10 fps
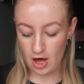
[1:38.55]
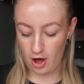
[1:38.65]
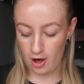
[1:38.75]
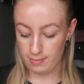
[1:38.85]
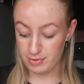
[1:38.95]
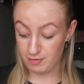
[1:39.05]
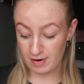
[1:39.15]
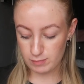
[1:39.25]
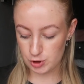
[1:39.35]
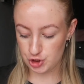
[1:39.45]
um, the
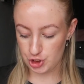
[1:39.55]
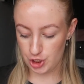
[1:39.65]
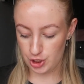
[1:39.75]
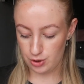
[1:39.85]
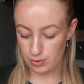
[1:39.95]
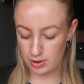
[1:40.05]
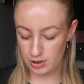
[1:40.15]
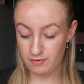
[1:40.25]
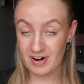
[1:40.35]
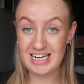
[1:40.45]
rent was due,
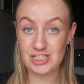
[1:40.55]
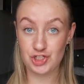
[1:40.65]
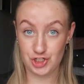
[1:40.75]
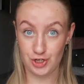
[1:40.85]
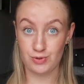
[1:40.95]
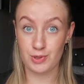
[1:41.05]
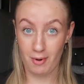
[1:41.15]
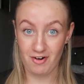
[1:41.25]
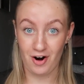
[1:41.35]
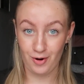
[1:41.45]
the rent is due
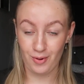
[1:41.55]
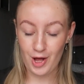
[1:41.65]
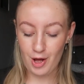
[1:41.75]
tomorrow.